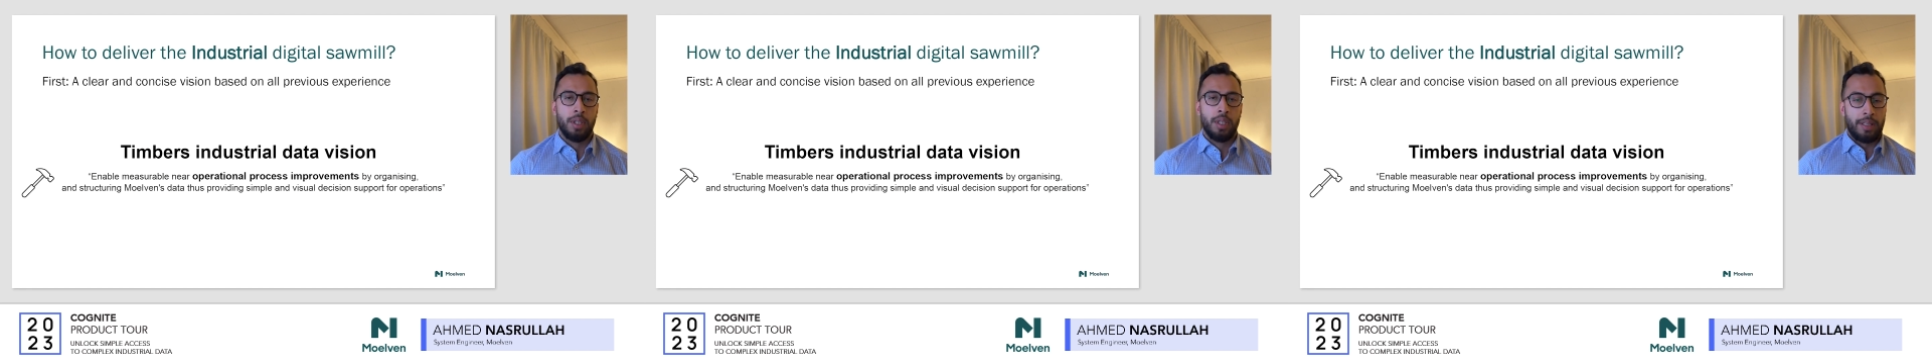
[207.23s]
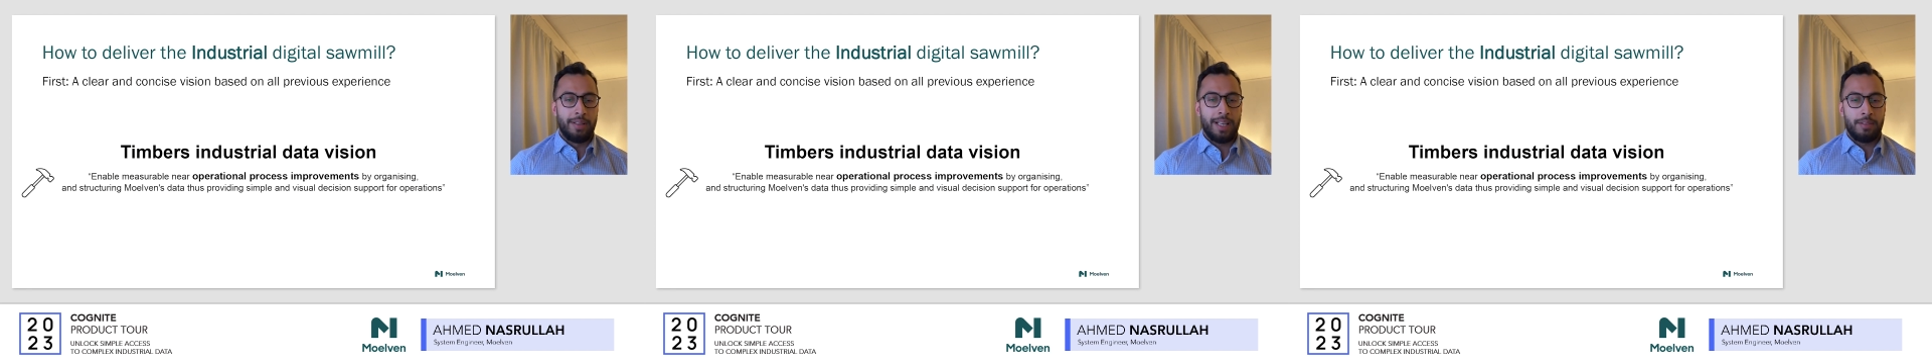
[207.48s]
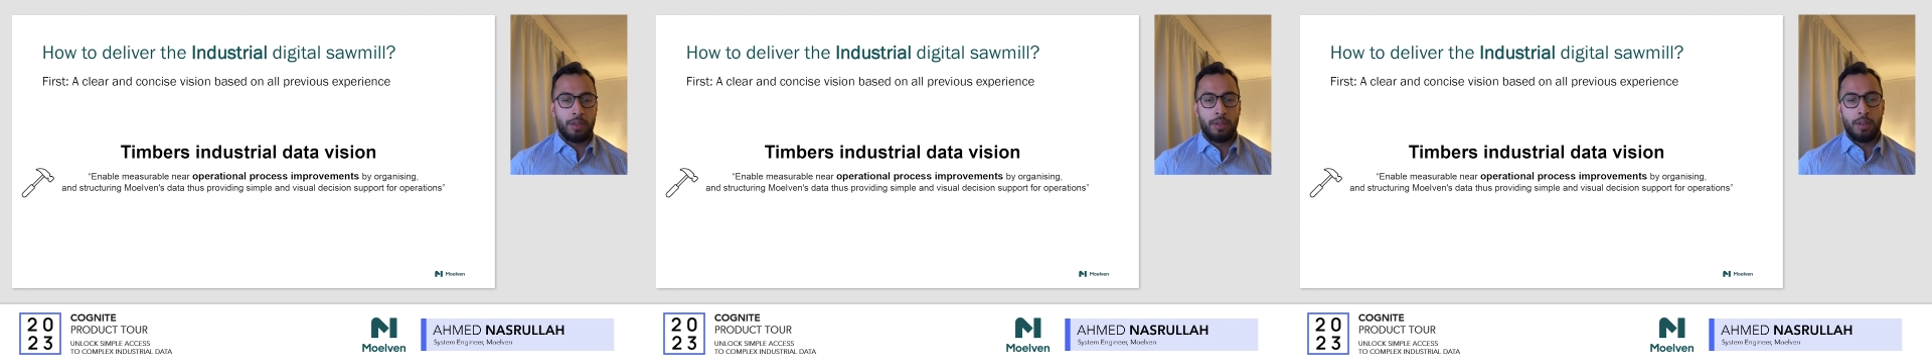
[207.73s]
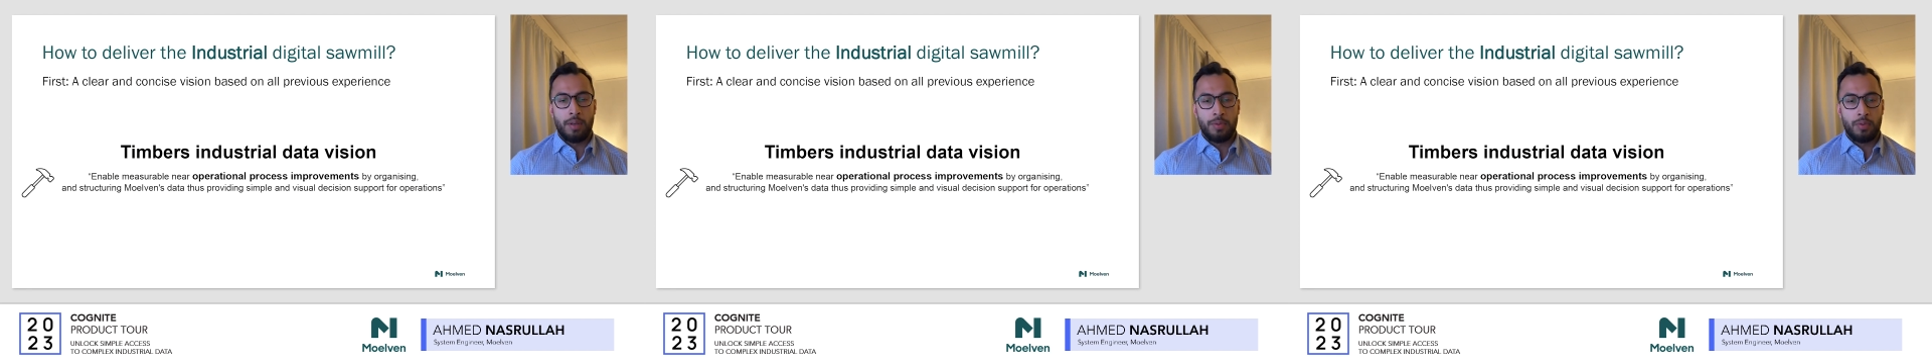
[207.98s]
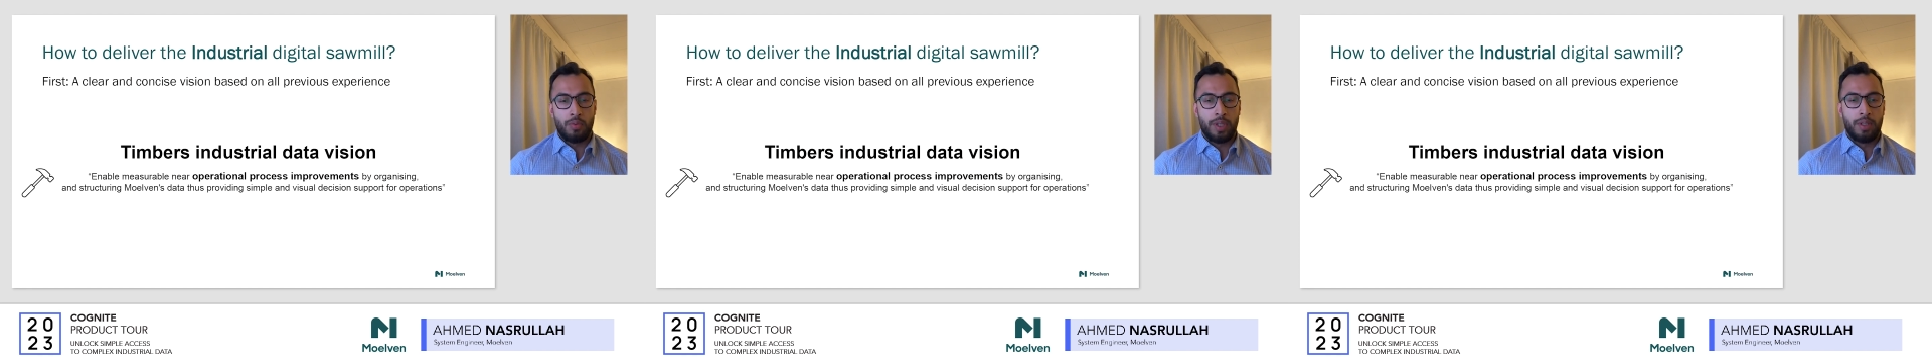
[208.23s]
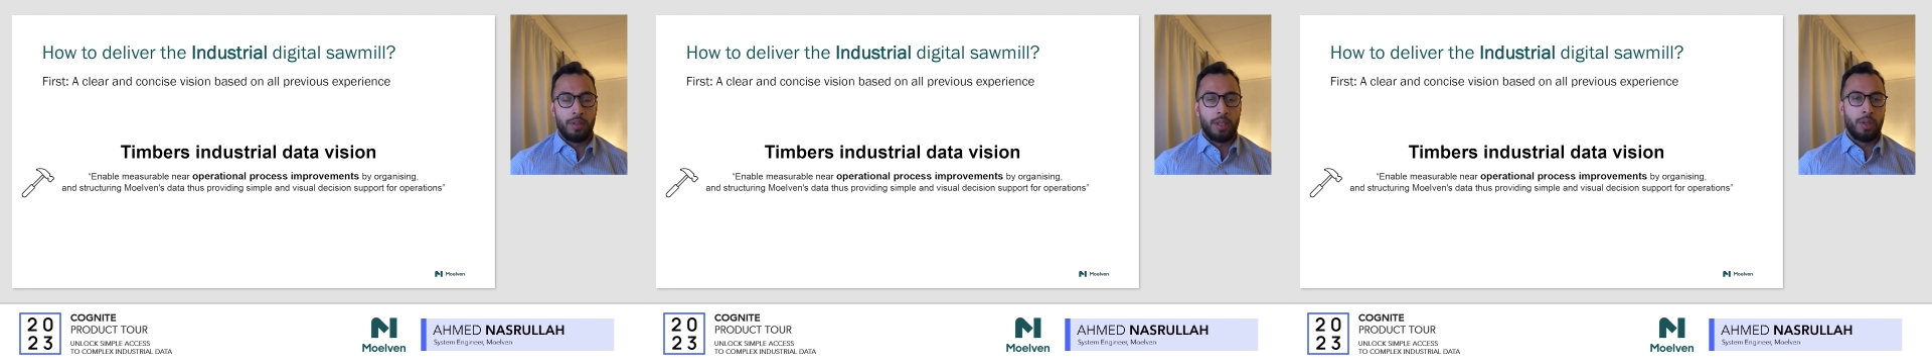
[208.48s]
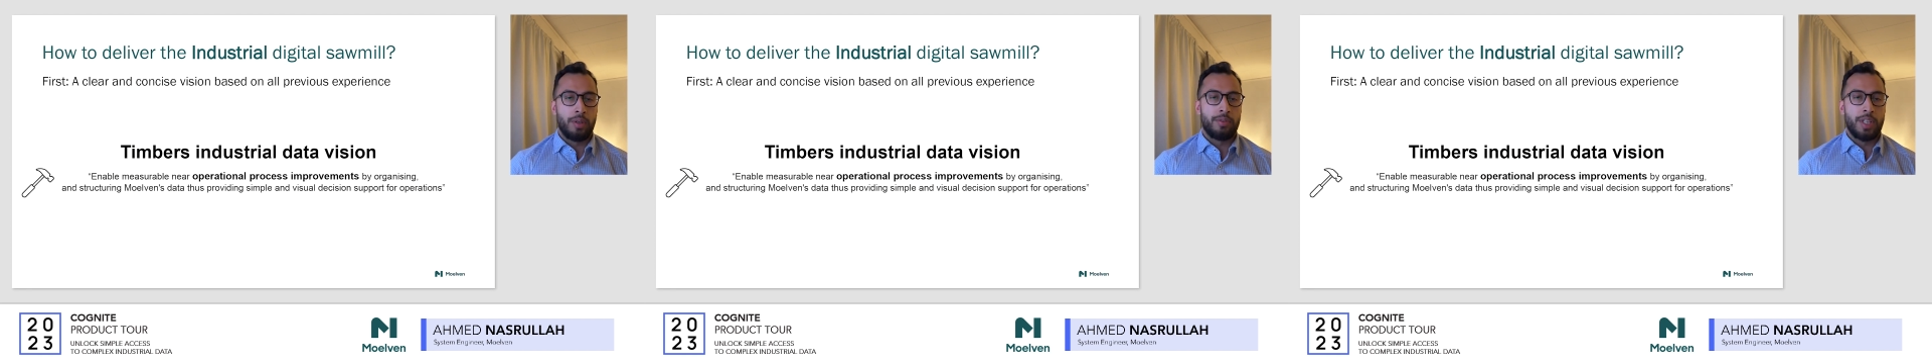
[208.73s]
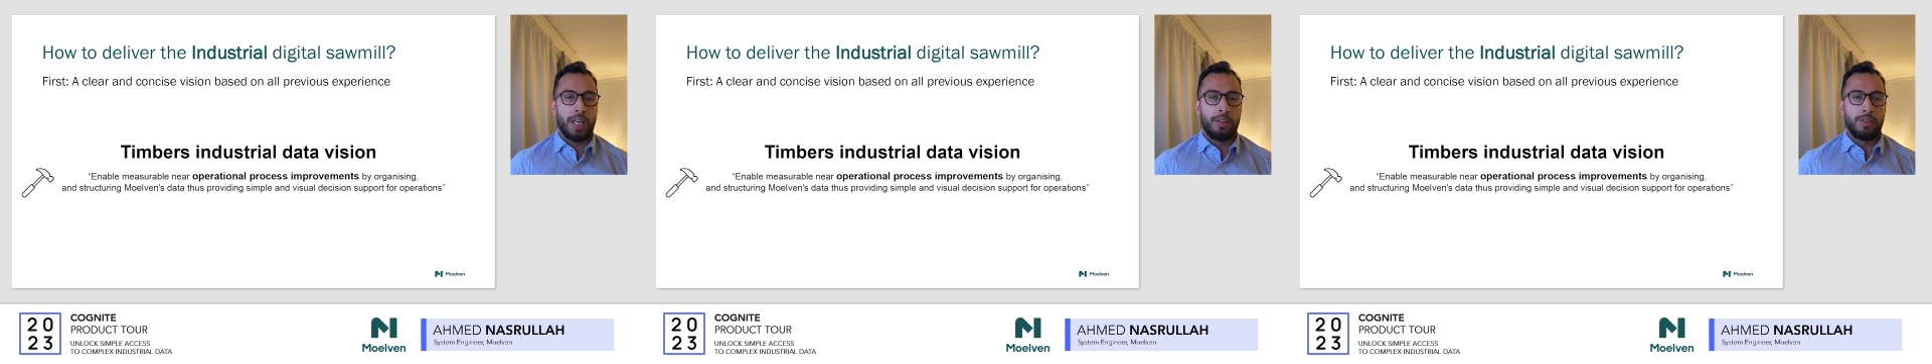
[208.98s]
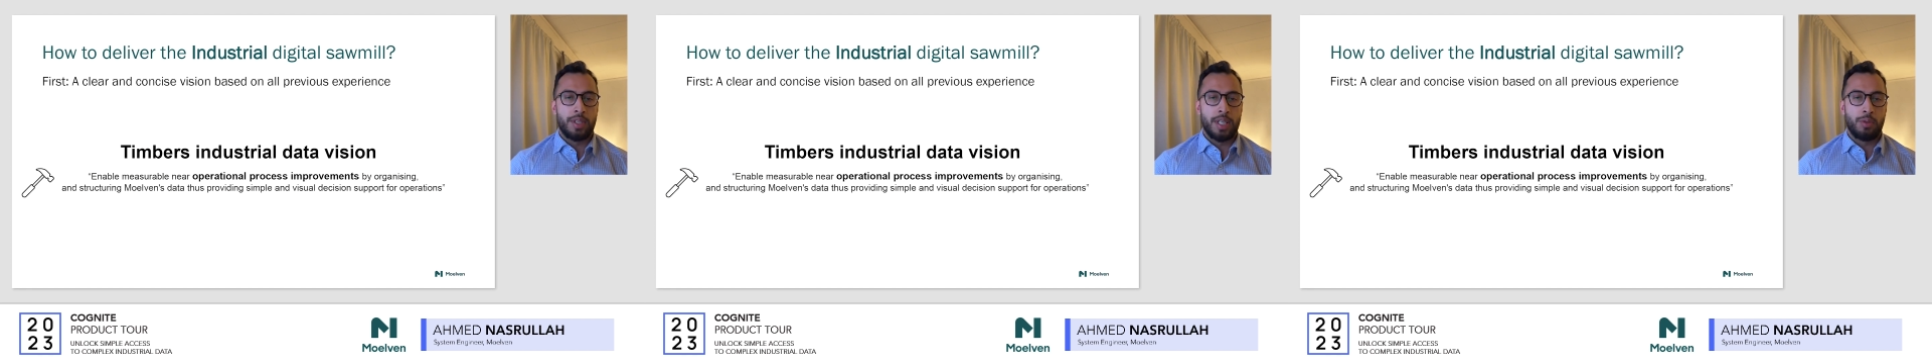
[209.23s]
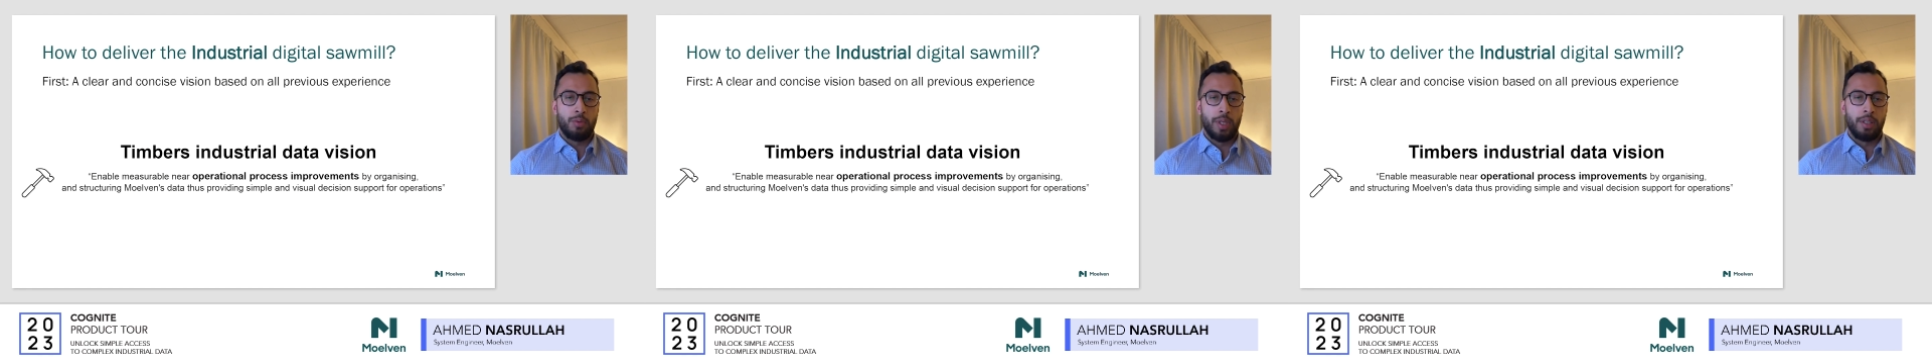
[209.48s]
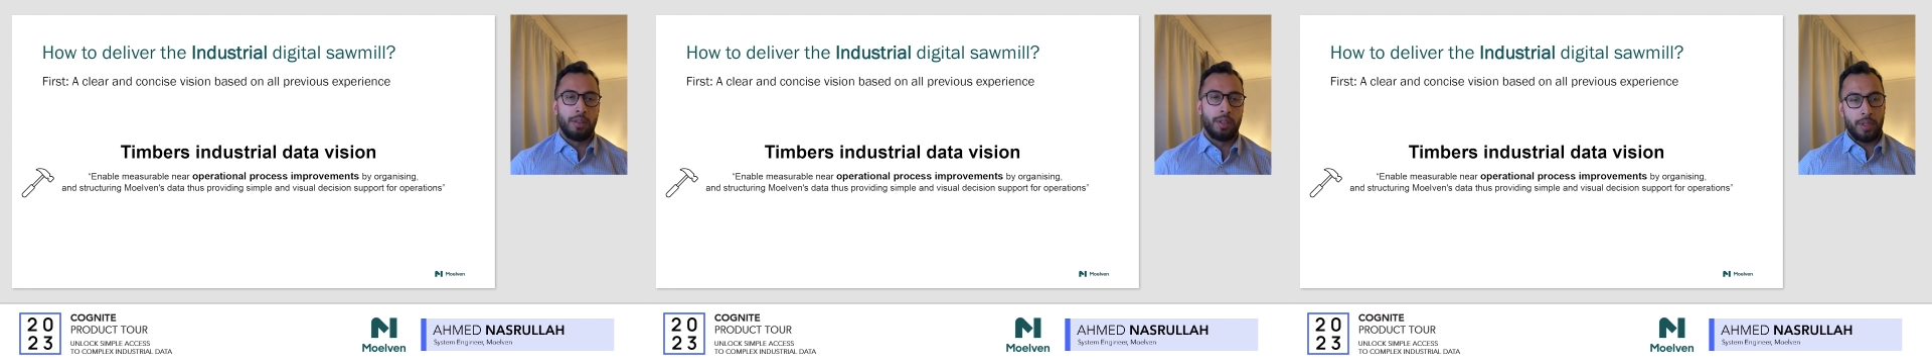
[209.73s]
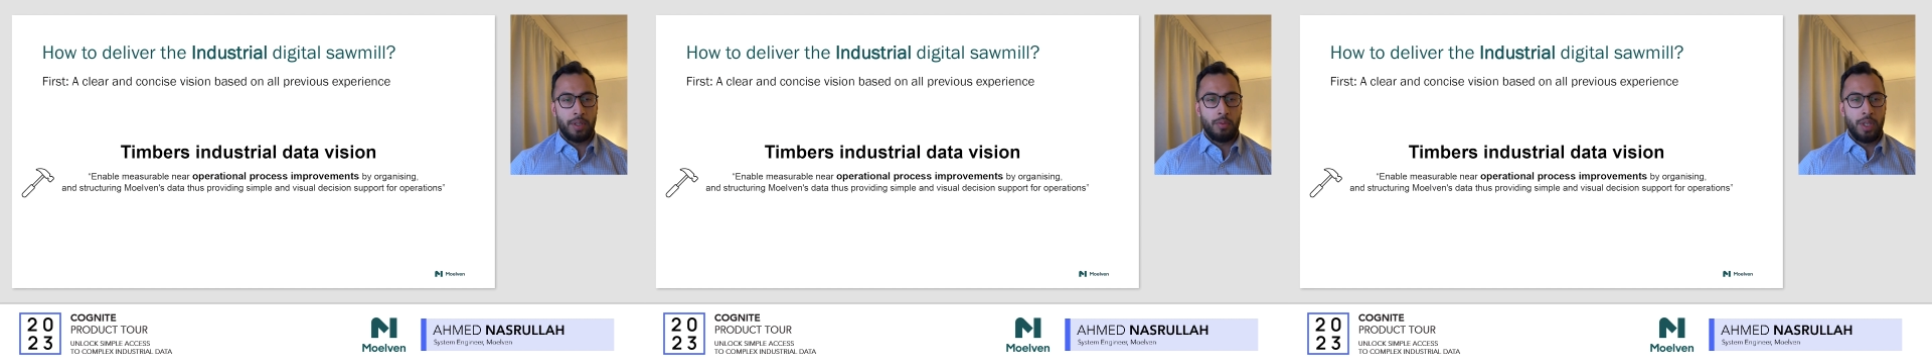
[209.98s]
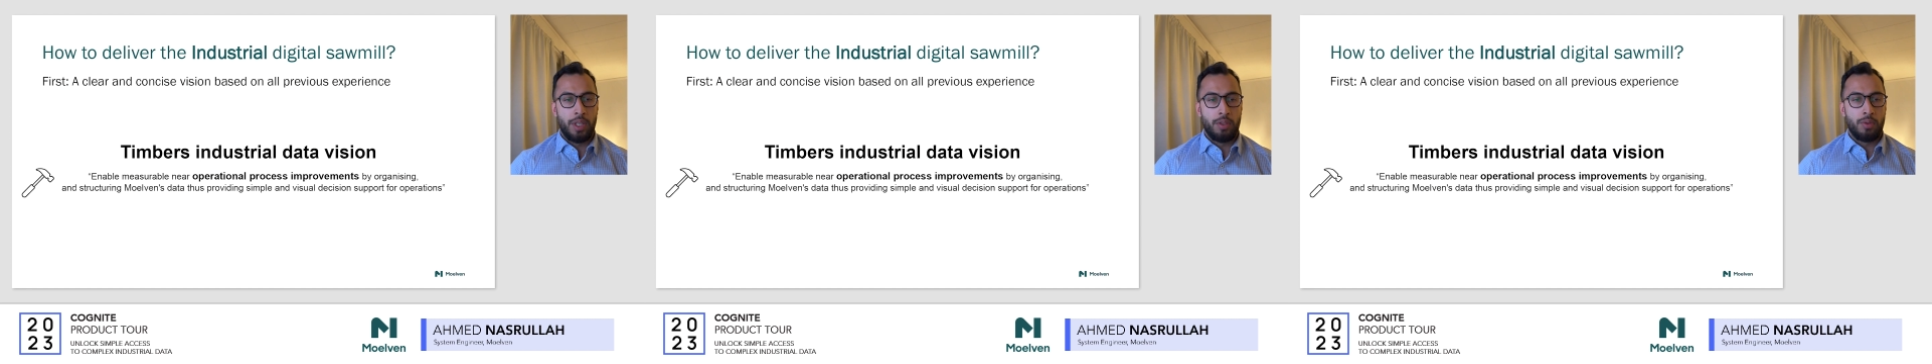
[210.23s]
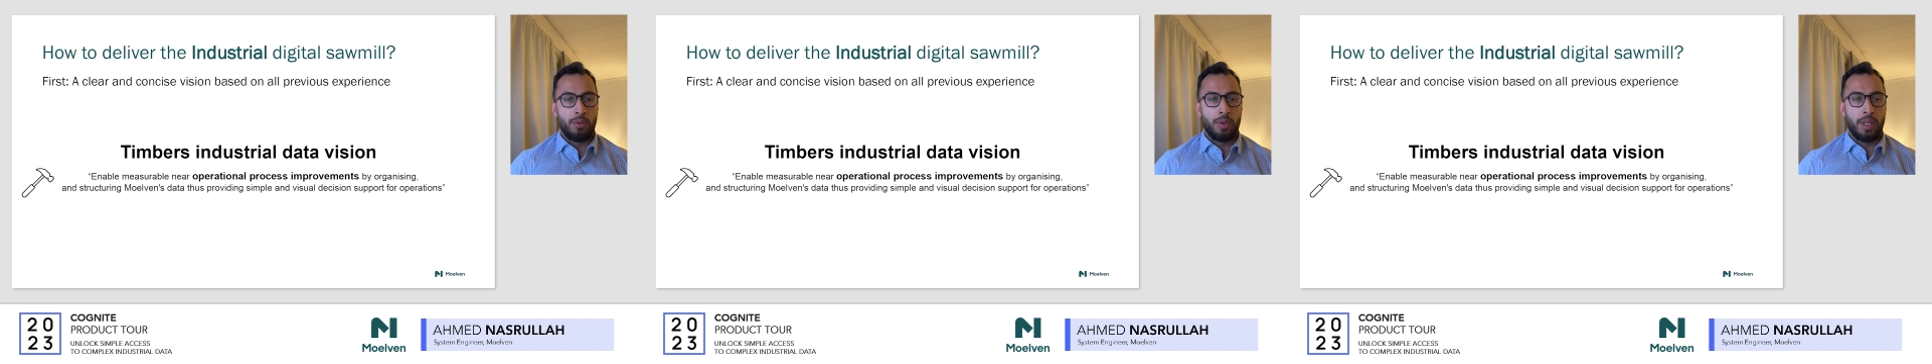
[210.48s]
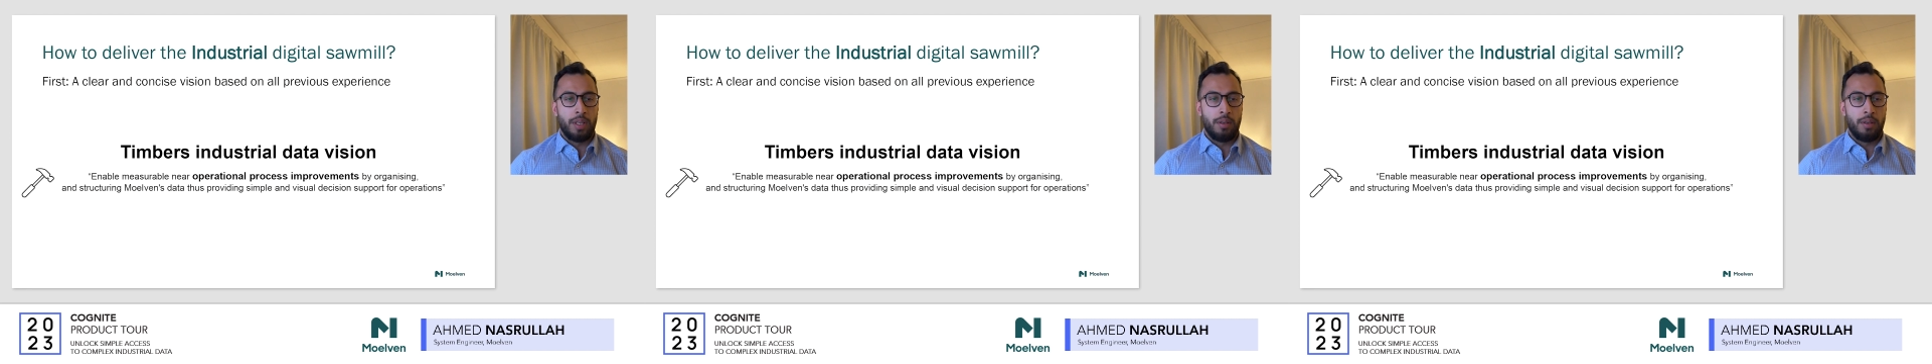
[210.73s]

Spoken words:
and that comes with a lot of challenges as well. We need to